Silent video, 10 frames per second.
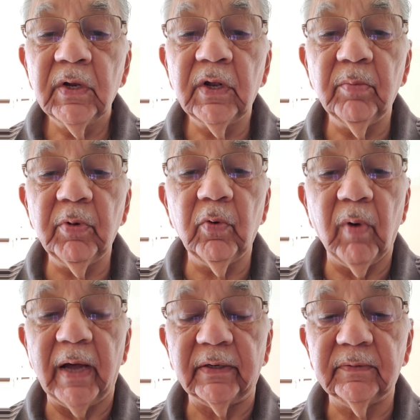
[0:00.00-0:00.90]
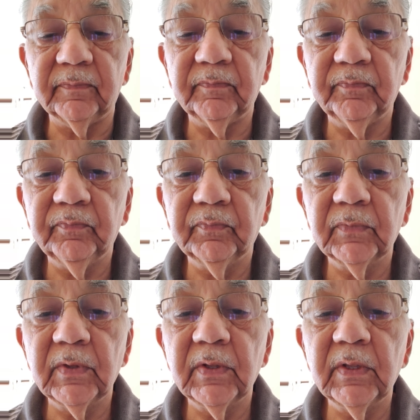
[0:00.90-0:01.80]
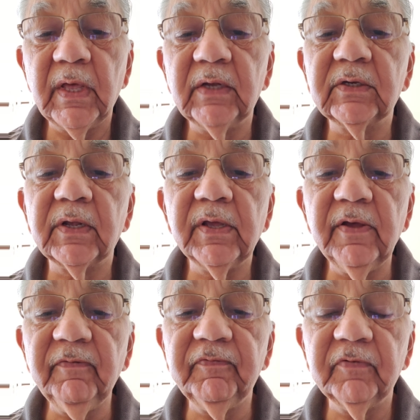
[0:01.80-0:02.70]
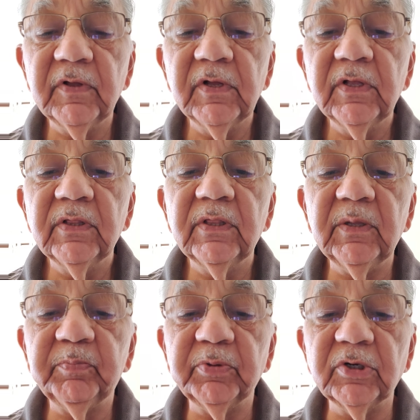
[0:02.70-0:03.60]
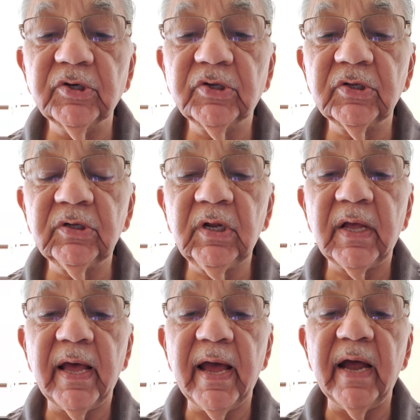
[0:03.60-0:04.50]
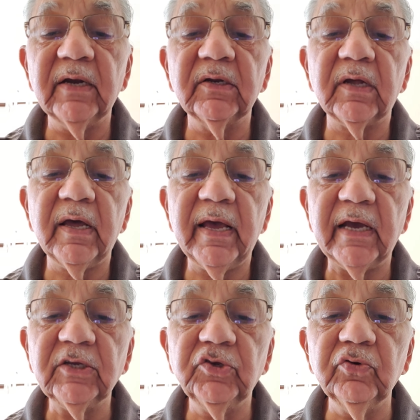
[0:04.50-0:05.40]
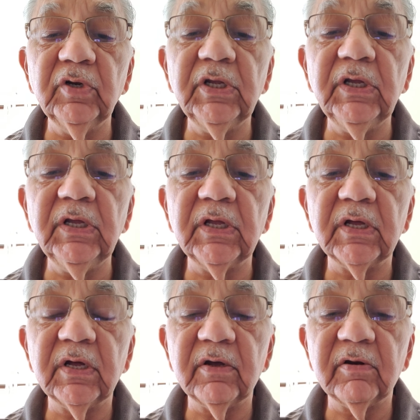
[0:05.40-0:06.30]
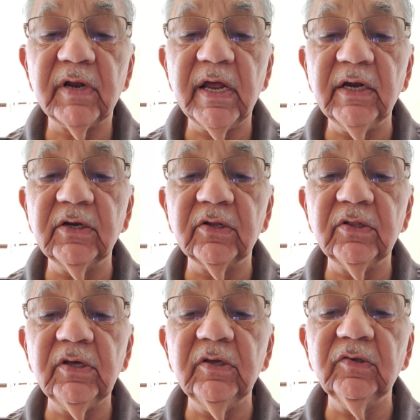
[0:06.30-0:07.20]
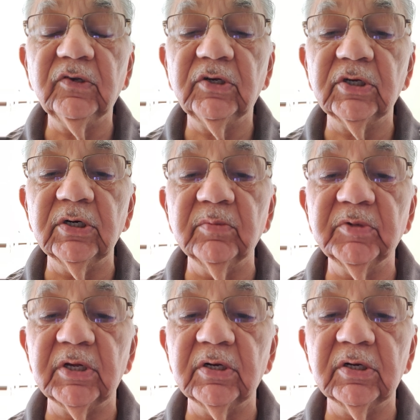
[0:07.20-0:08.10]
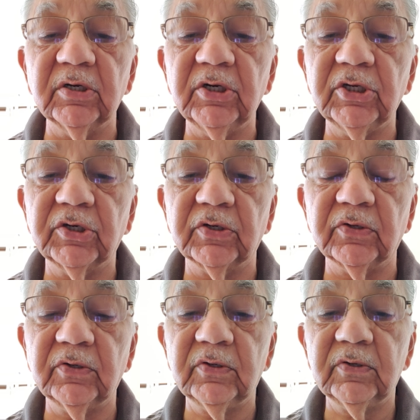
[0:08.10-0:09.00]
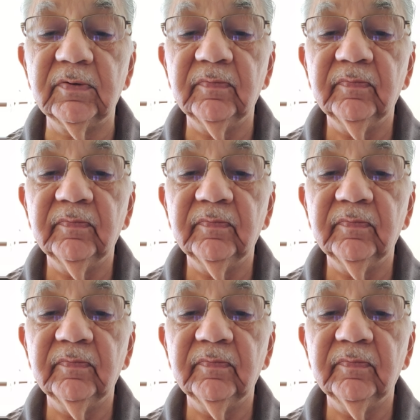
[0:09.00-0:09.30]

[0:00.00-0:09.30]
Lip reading: number one, that if the person had actually read these terms and conditions